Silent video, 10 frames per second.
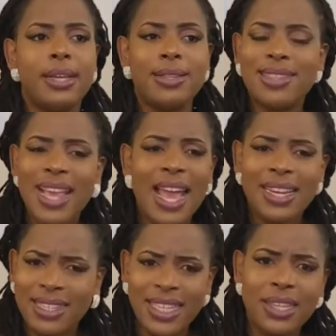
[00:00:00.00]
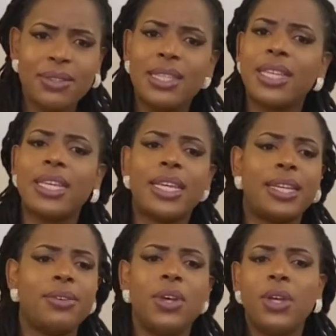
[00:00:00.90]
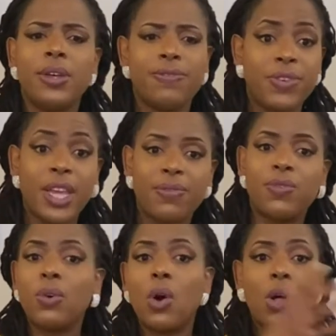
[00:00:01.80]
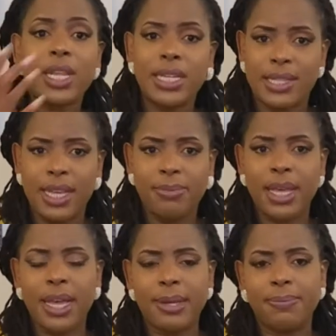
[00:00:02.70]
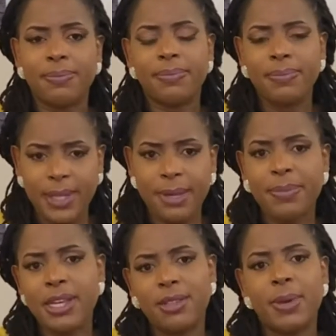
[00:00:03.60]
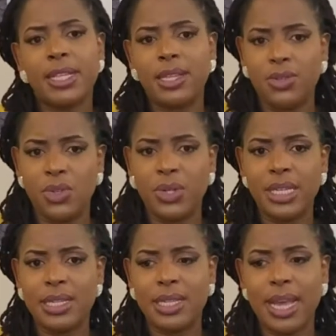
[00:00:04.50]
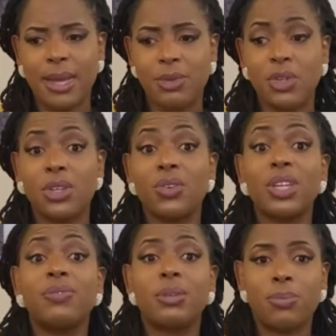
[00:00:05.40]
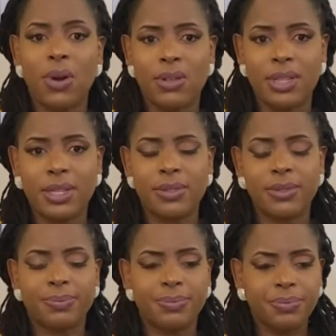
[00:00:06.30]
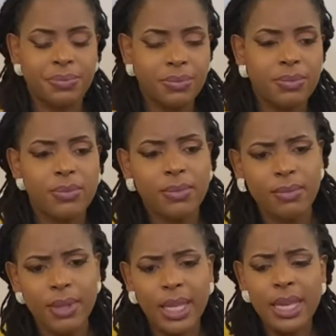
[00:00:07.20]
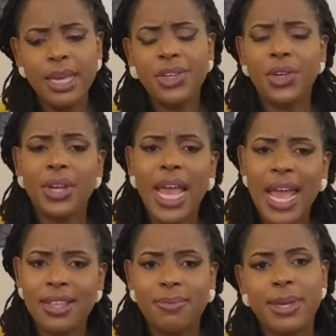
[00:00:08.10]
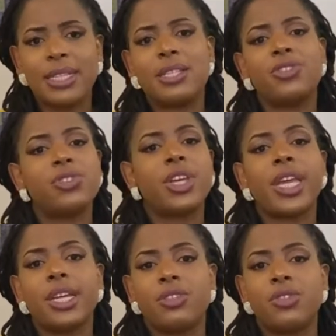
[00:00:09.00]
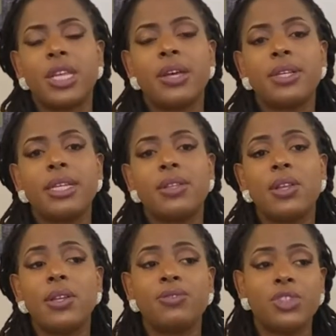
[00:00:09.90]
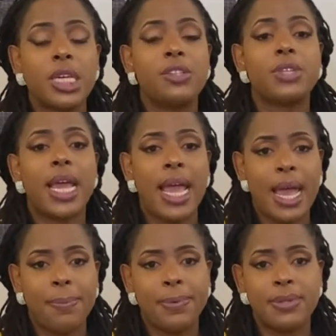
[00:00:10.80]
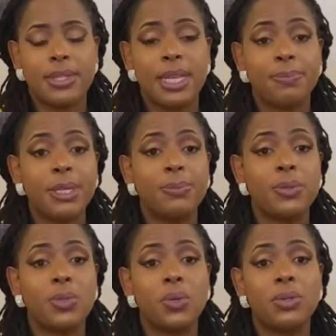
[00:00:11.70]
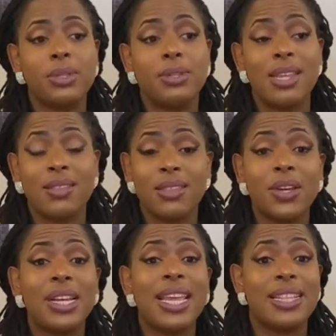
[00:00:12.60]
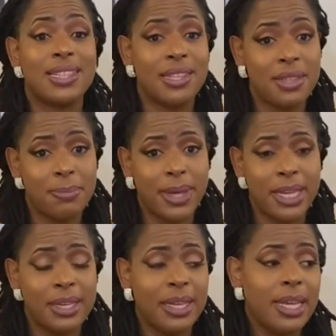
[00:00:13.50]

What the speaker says: sad and guilty and fearful all at the same time. It can be expected during this time, during the grieving process. The other aspect is change. Now, there's a lot of change that happens that people don't necessarily anticipate.